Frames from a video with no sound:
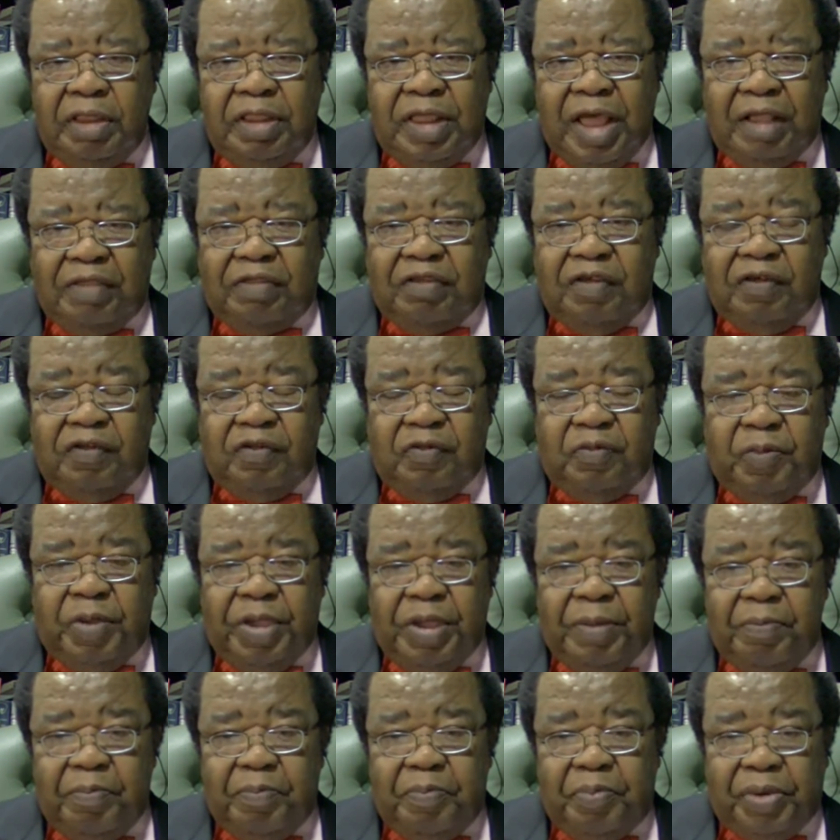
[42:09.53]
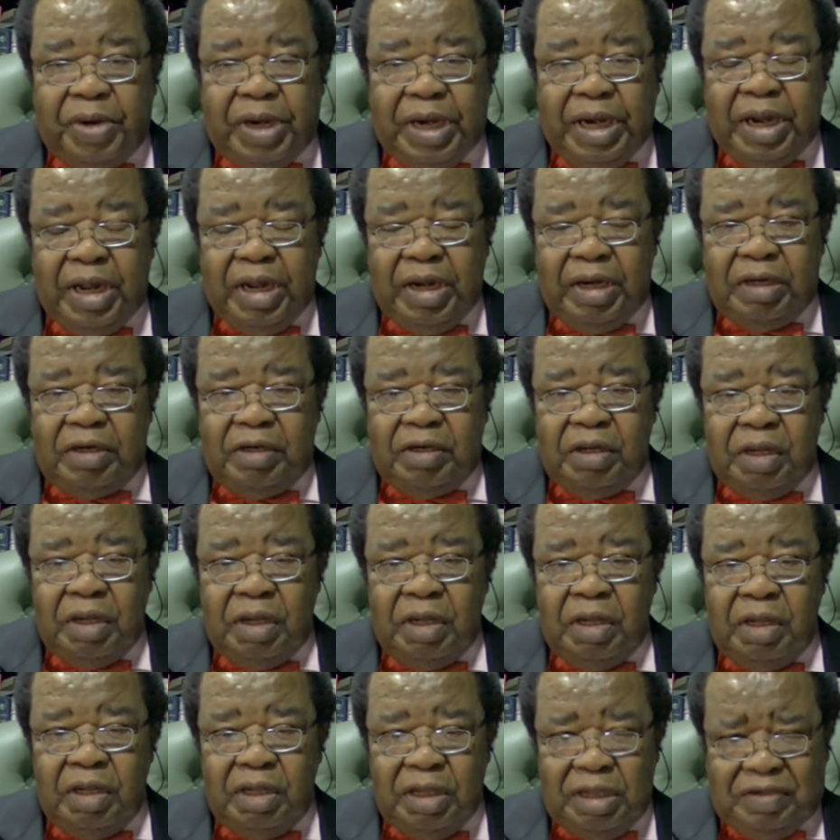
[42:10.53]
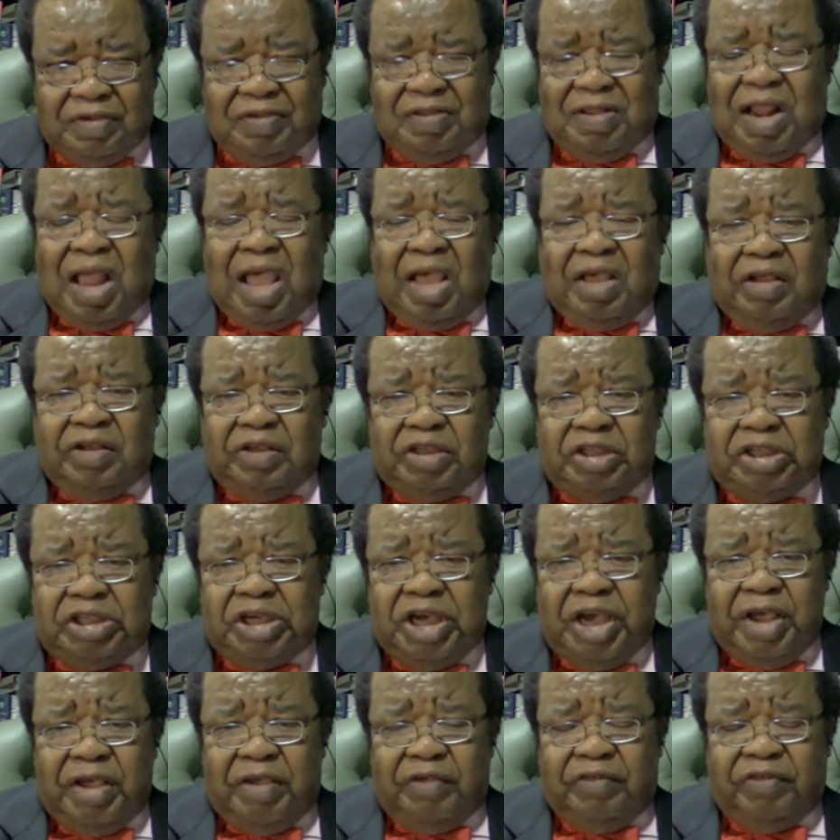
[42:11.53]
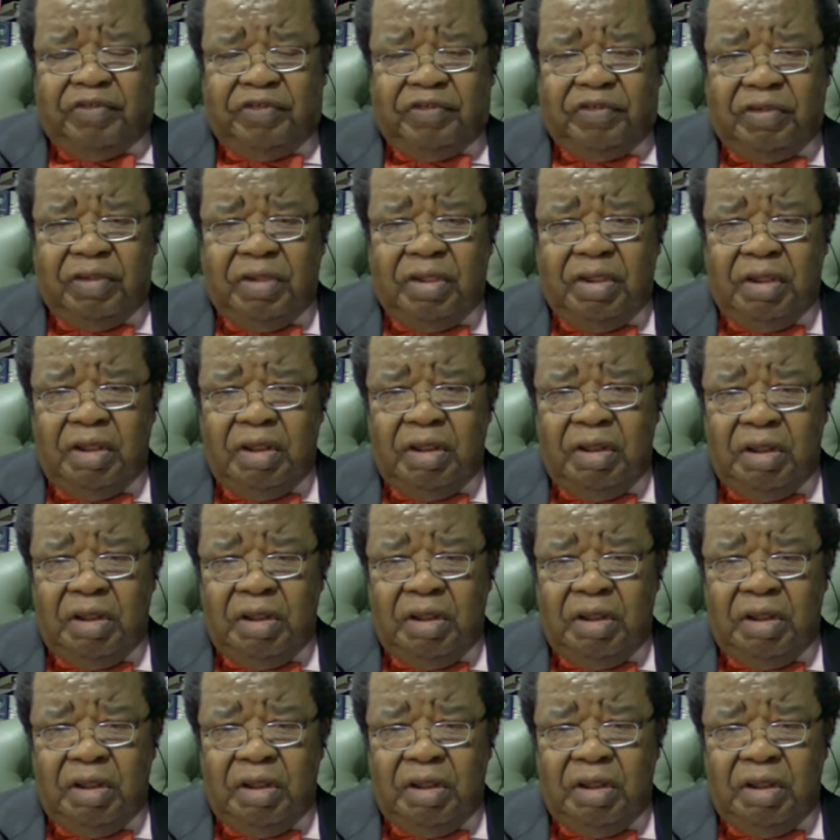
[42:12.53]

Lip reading: that is being played. It's like chess,